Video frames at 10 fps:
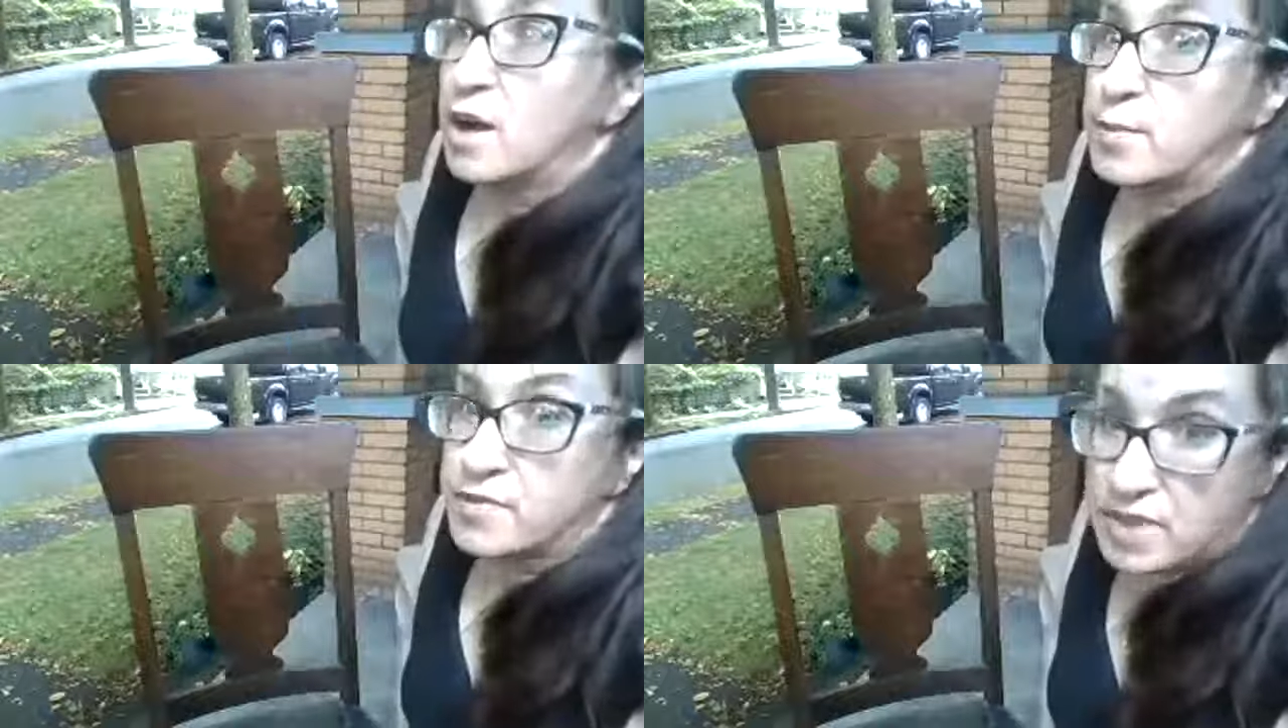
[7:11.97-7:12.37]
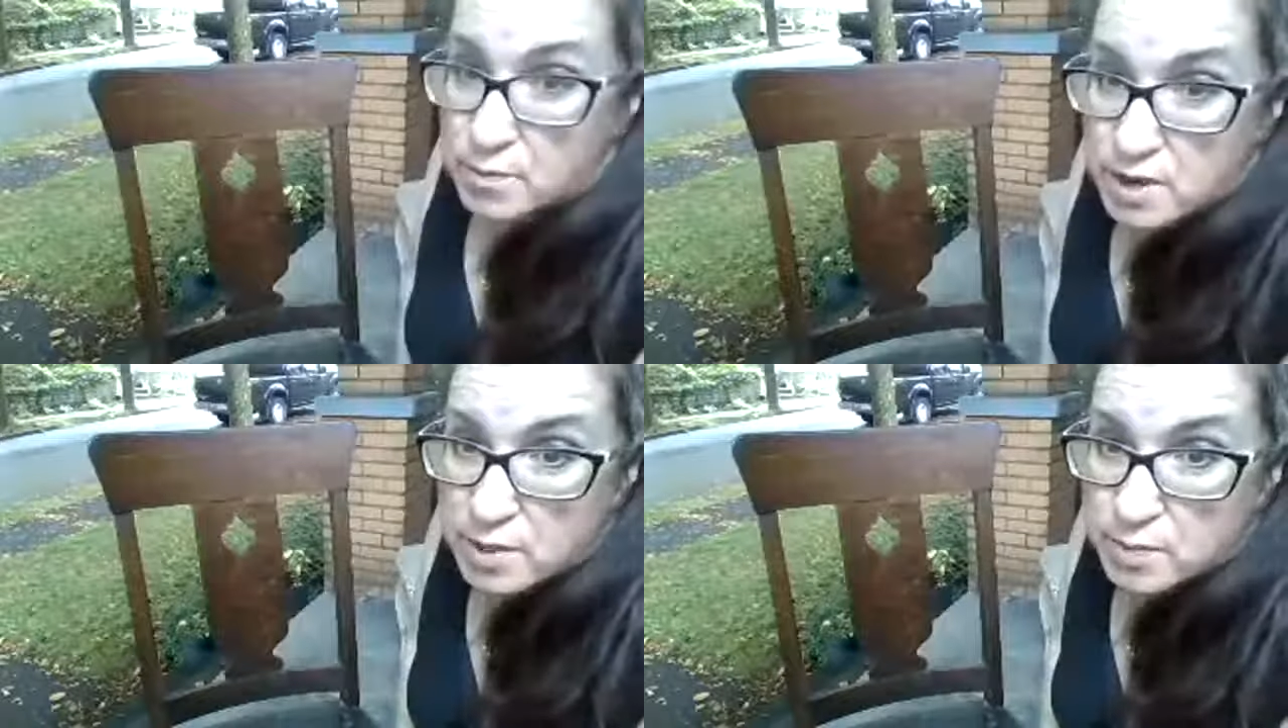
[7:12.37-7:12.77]
They
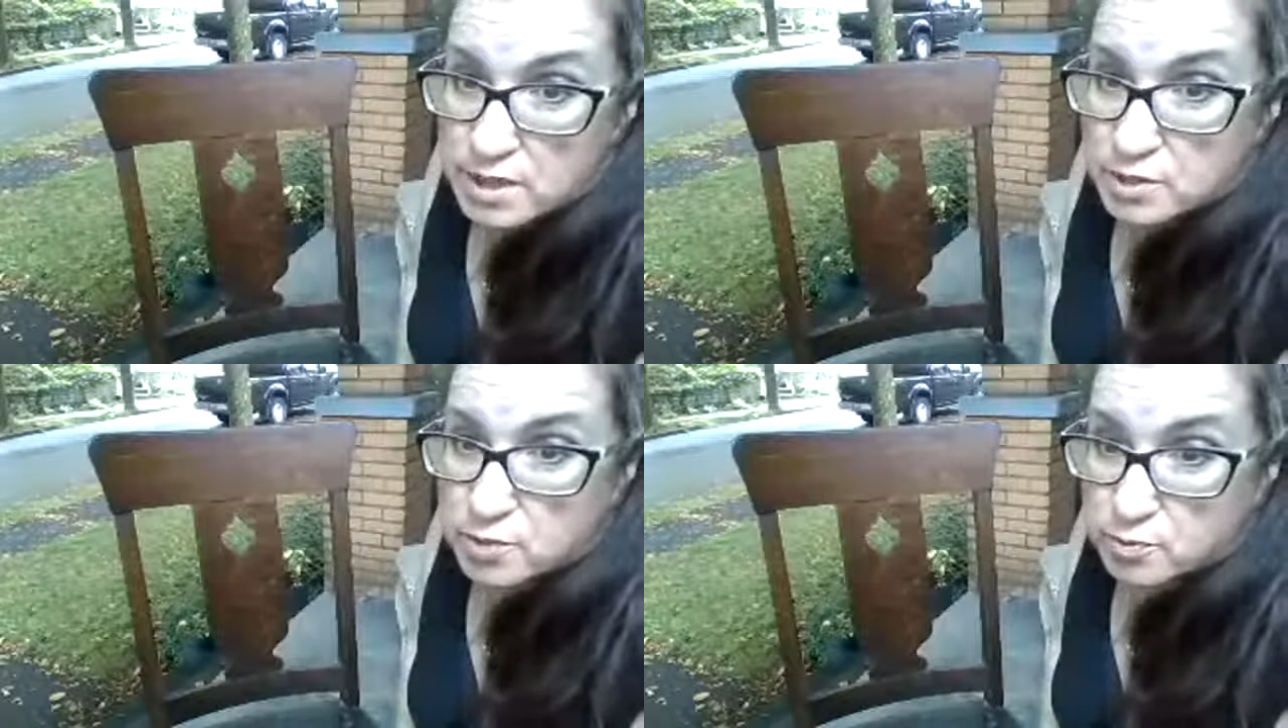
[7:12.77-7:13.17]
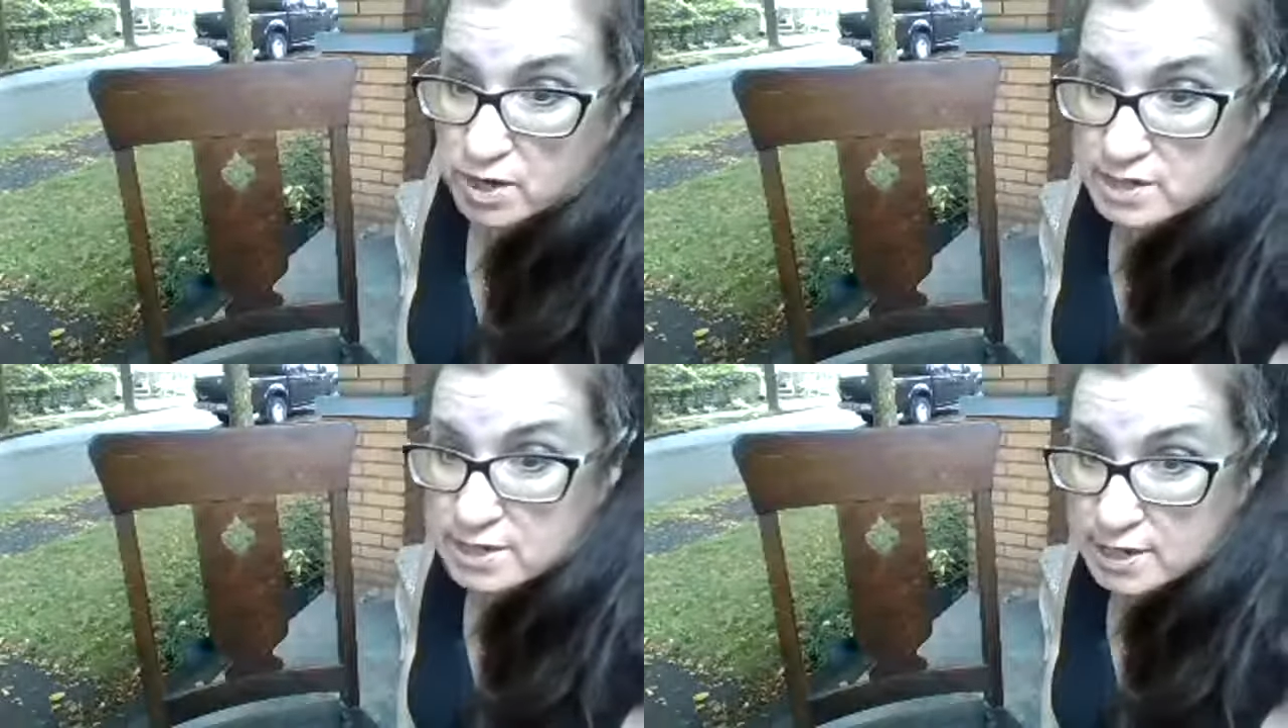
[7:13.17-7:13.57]
recommend
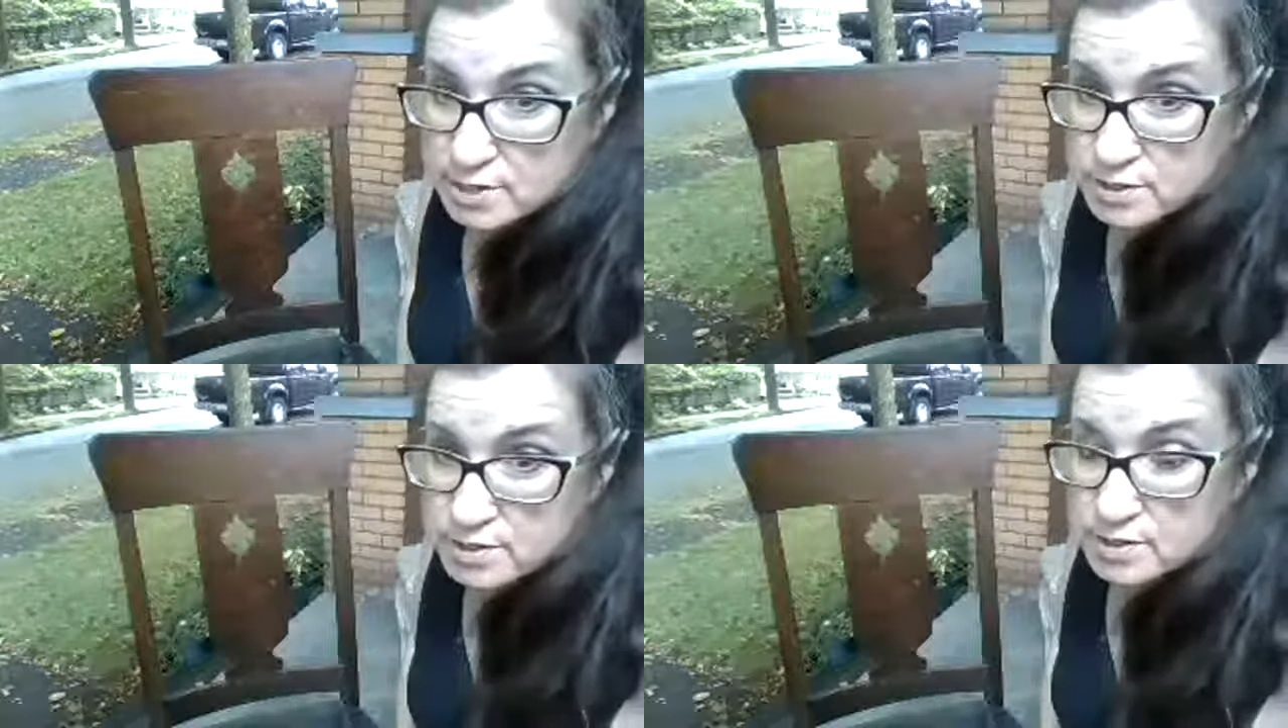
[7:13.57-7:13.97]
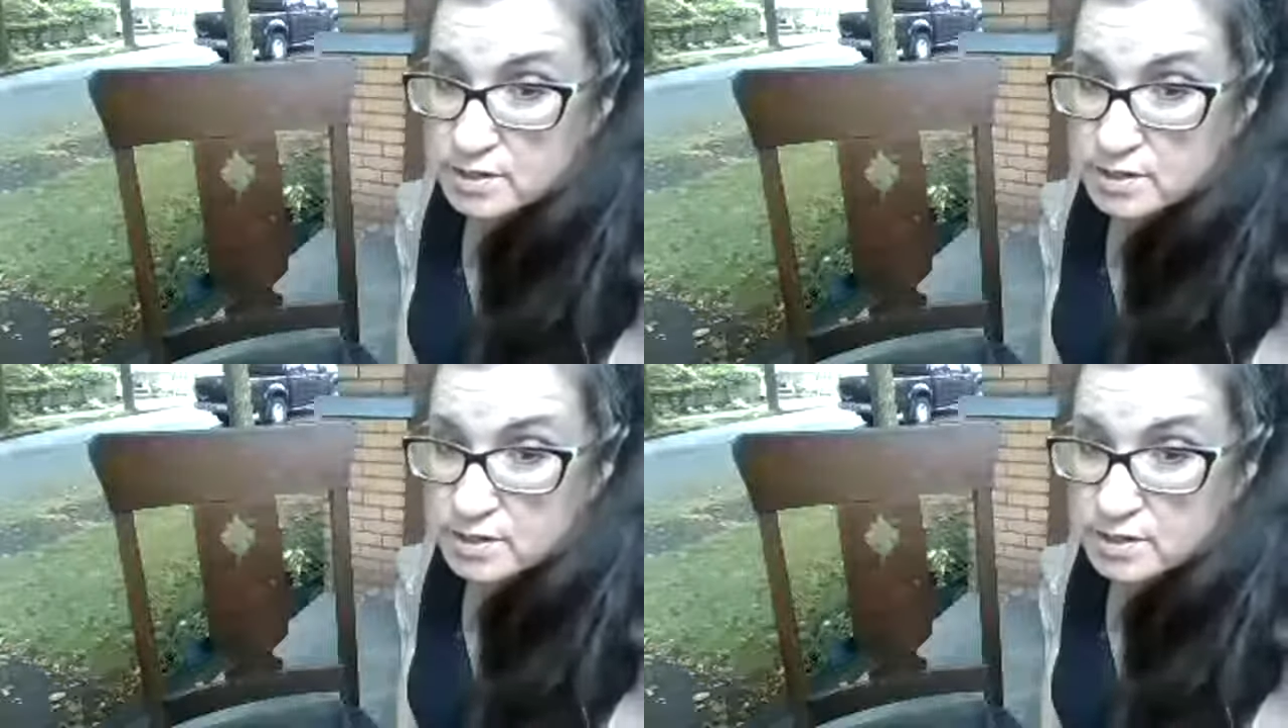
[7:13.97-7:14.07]
Crud Cutter,